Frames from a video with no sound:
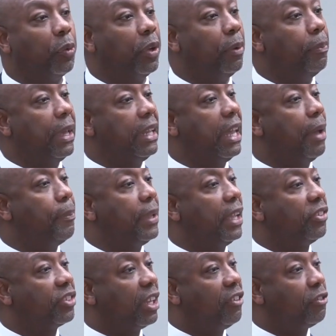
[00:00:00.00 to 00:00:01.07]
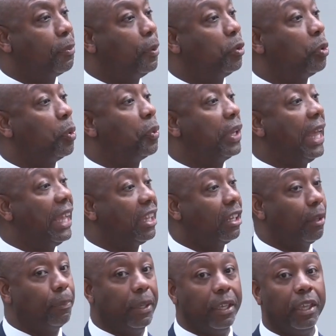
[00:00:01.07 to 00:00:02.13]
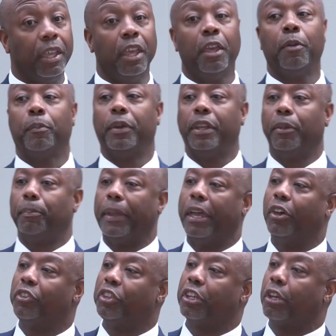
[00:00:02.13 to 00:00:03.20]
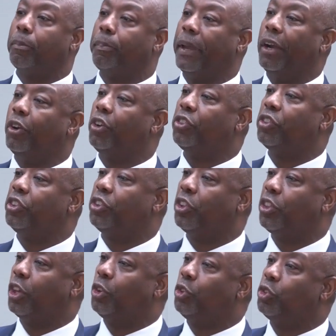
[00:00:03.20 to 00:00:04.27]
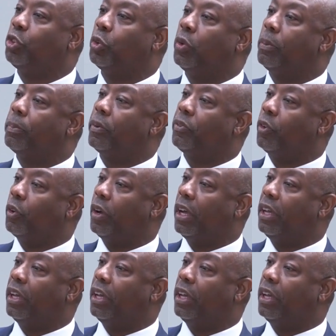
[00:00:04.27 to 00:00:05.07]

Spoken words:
when it may not be as comfortable as we would like it to be, but it pales in comparison to those who went before